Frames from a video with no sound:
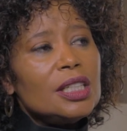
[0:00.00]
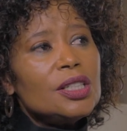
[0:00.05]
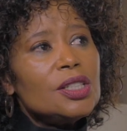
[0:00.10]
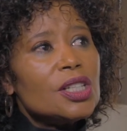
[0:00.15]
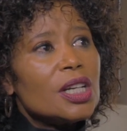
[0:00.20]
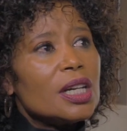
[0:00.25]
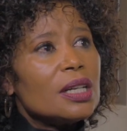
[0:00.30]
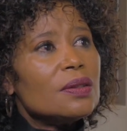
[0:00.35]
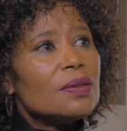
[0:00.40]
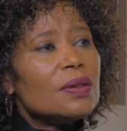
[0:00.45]

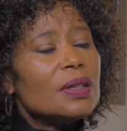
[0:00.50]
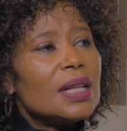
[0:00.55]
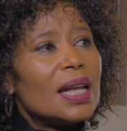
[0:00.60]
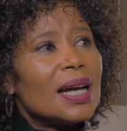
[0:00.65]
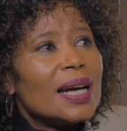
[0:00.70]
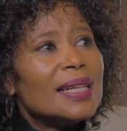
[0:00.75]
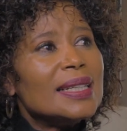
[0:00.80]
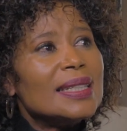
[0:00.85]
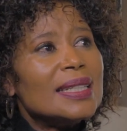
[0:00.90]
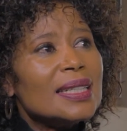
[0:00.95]
general,
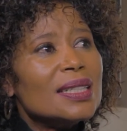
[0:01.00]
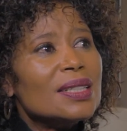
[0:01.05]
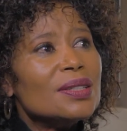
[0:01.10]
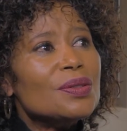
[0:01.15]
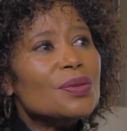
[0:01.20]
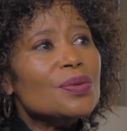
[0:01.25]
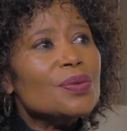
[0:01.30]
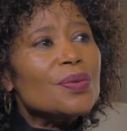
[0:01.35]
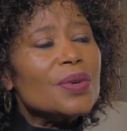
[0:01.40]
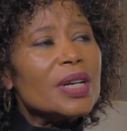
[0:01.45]
I
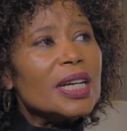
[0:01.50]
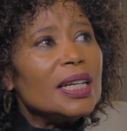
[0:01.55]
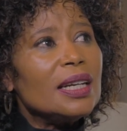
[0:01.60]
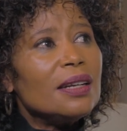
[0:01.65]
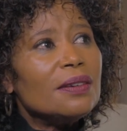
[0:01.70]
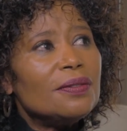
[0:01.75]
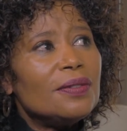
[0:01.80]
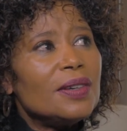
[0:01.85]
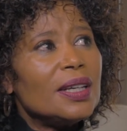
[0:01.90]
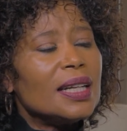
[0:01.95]
didn't
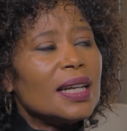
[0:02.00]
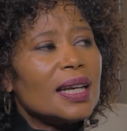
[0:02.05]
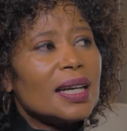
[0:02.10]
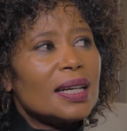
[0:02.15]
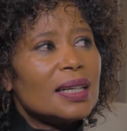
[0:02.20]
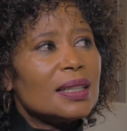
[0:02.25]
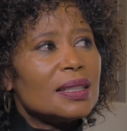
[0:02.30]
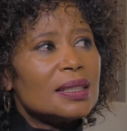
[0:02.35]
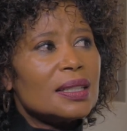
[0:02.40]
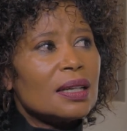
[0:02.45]
really feel
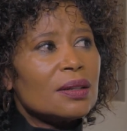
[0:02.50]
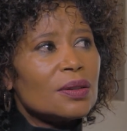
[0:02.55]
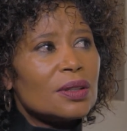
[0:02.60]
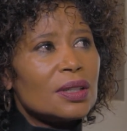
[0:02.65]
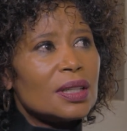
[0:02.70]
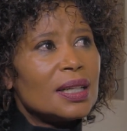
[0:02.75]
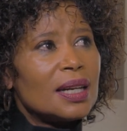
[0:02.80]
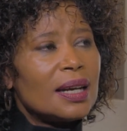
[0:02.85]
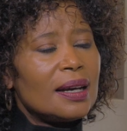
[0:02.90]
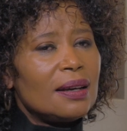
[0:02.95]
like a
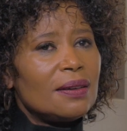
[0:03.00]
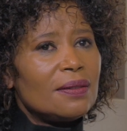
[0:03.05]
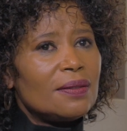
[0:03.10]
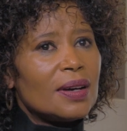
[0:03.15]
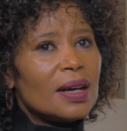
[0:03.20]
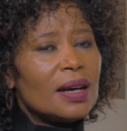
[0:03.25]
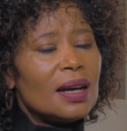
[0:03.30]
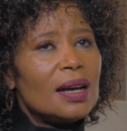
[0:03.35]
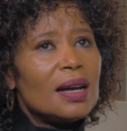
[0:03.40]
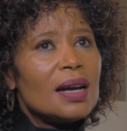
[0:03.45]
token
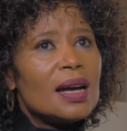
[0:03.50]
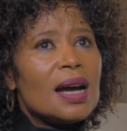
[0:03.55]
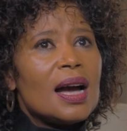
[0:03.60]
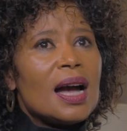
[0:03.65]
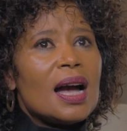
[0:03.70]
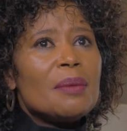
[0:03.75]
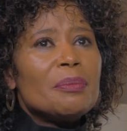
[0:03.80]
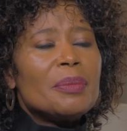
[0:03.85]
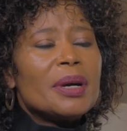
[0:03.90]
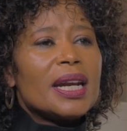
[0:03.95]
ever,
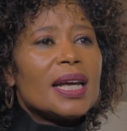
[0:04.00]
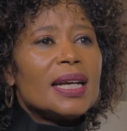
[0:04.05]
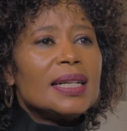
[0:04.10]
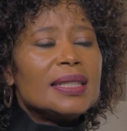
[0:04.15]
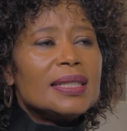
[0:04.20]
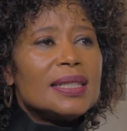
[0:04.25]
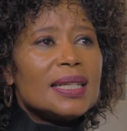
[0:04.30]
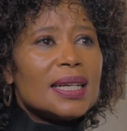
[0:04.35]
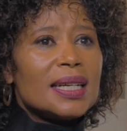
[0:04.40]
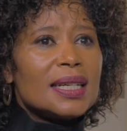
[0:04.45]
but I
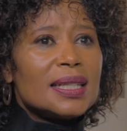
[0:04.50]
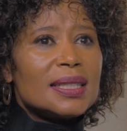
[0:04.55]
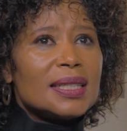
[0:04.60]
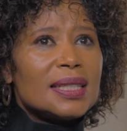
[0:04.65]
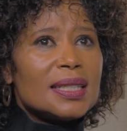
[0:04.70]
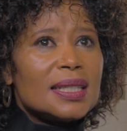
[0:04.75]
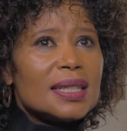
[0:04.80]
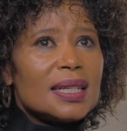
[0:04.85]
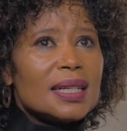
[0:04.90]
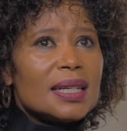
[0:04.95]

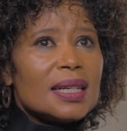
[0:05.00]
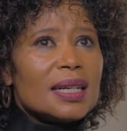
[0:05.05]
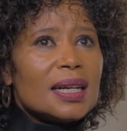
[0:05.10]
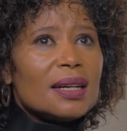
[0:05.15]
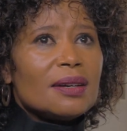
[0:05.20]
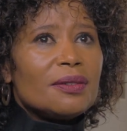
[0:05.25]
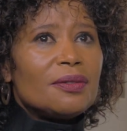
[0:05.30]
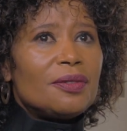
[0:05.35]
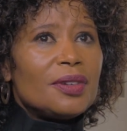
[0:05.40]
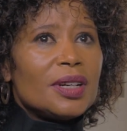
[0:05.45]
did
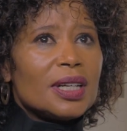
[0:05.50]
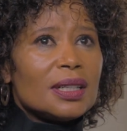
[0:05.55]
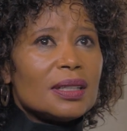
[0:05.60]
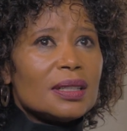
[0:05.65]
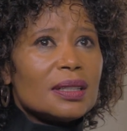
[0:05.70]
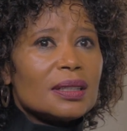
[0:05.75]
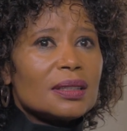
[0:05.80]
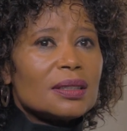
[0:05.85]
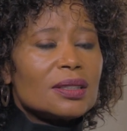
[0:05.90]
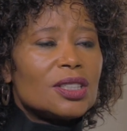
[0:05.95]

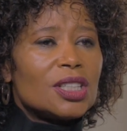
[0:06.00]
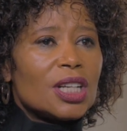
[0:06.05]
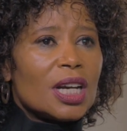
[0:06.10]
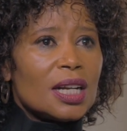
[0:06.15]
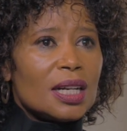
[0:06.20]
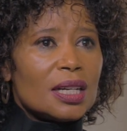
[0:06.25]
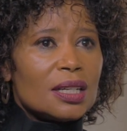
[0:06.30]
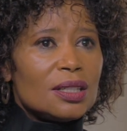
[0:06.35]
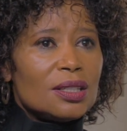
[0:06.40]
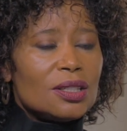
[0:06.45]
feel
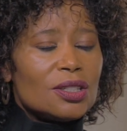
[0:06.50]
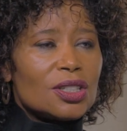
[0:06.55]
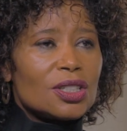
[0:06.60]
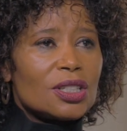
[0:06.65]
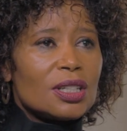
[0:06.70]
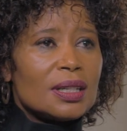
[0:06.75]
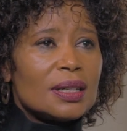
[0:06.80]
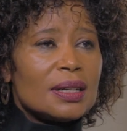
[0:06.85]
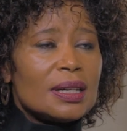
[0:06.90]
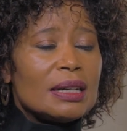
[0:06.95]

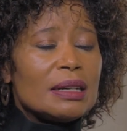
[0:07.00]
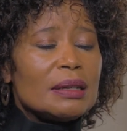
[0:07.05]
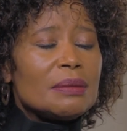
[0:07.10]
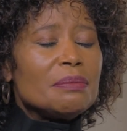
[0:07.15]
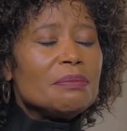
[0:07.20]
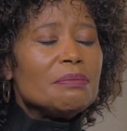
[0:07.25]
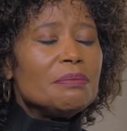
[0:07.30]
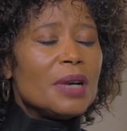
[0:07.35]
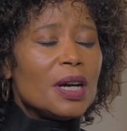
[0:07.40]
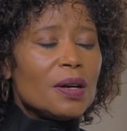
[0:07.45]
challenged.
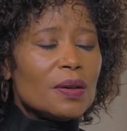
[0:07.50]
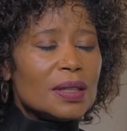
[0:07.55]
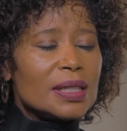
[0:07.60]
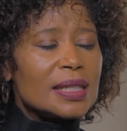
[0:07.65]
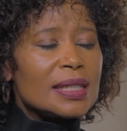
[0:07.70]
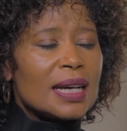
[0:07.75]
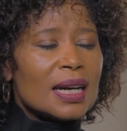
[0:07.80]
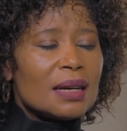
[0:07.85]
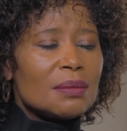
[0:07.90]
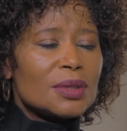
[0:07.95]

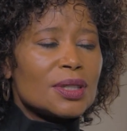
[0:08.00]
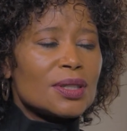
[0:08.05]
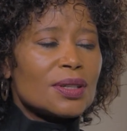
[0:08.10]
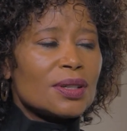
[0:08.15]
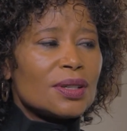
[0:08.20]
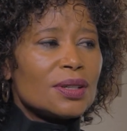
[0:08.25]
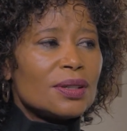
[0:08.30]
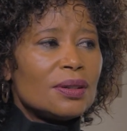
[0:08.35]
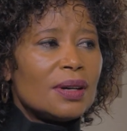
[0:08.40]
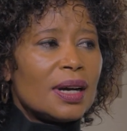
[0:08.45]
Most times,
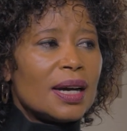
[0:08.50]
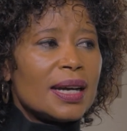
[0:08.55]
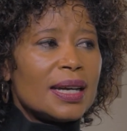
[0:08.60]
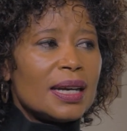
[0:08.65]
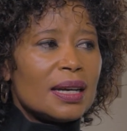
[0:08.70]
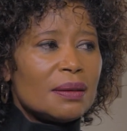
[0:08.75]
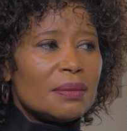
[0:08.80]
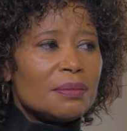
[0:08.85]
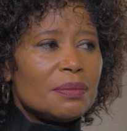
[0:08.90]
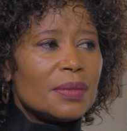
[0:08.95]
Dudu, I
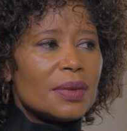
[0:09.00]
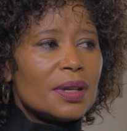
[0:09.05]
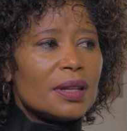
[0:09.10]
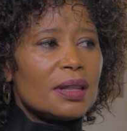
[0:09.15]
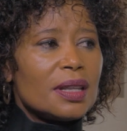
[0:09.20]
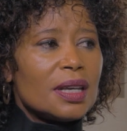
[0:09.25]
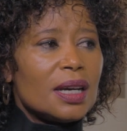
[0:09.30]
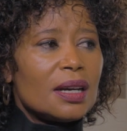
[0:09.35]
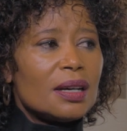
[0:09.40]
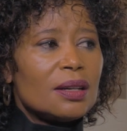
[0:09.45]
am
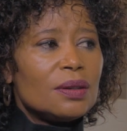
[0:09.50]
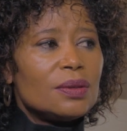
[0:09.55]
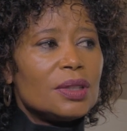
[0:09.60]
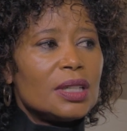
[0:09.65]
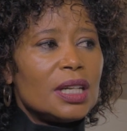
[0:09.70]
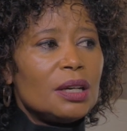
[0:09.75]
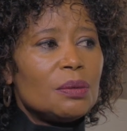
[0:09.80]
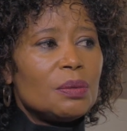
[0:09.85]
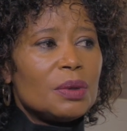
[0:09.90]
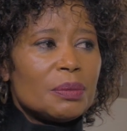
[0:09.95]
the
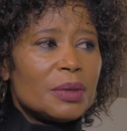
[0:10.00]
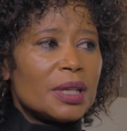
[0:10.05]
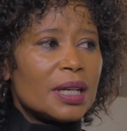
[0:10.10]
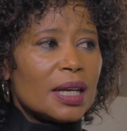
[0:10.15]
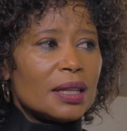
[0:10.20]
only woman